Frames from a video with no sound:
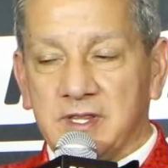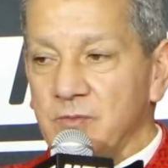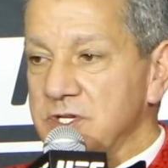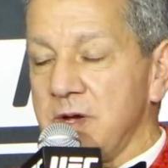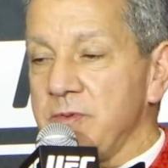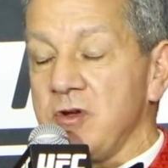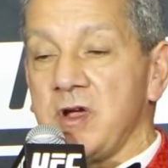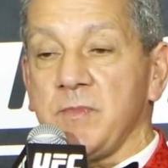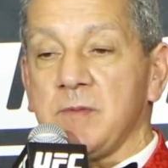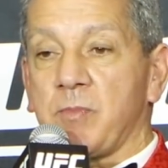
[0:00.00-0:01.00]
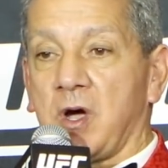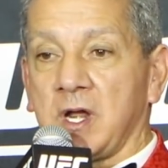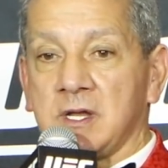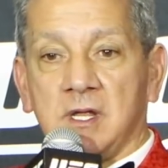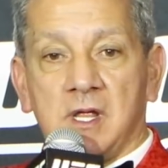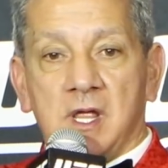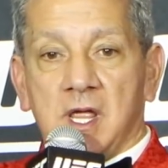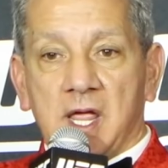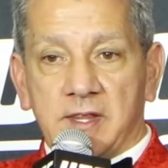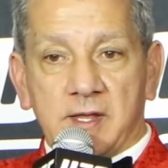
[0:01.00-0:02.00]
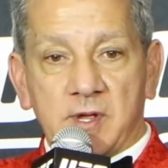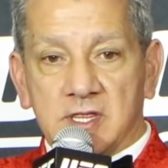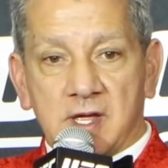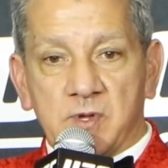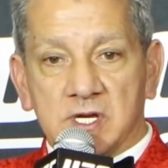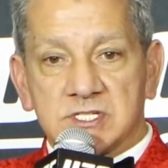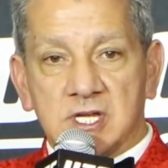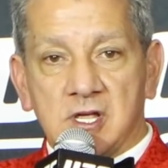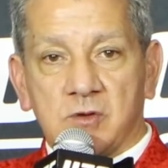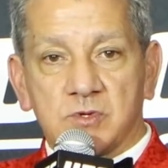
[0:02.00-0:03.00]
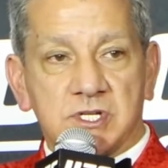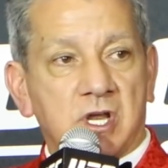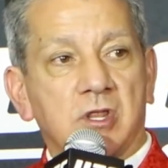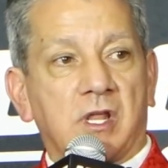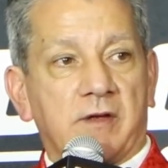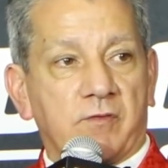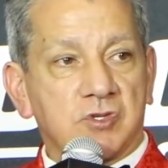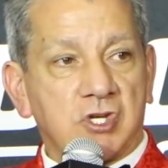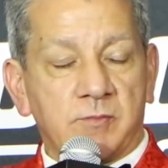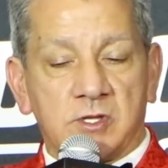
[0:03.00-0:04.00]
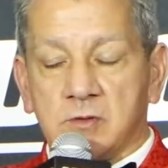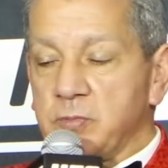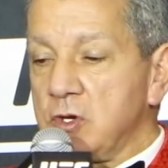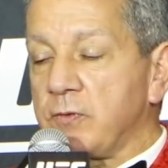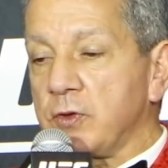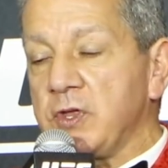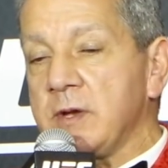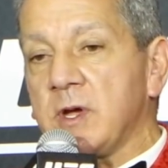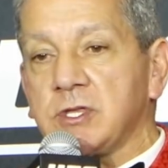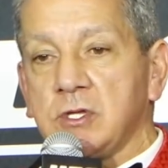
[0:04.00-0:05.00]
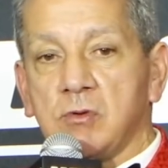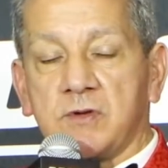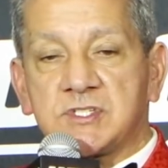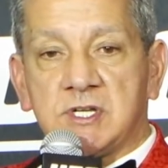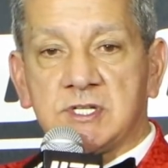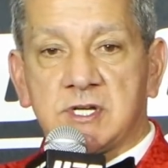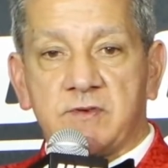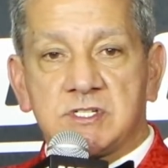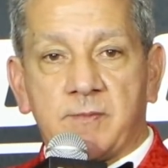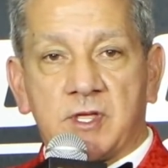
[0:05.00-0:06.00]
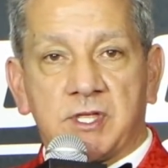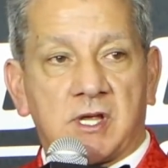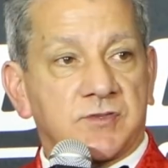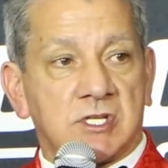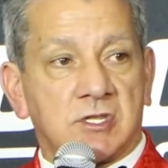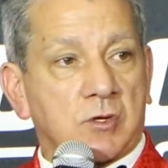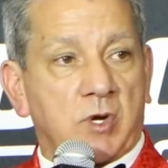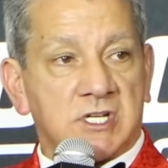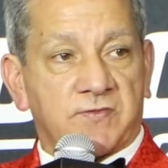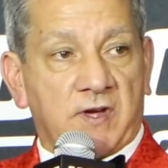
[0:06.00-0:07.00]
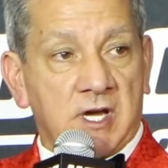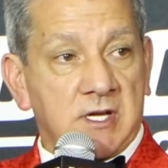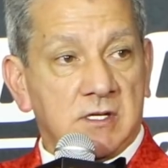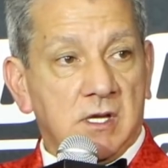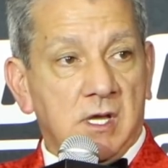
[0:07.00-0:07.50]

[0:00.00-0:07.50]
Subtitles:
And then when WME bought it and they made that big sale, it was another level of achievement. The beautiful thing about the UFC is every time I think I've seen the greatest fight